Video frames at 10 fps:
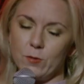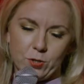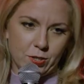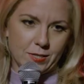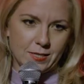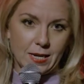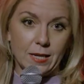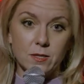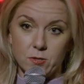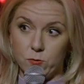well, she's
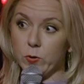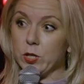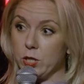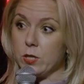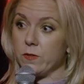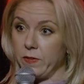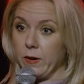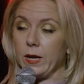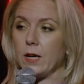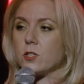dead, so she's
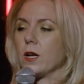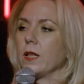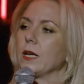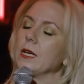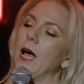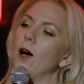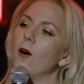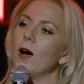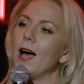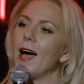very angelic now.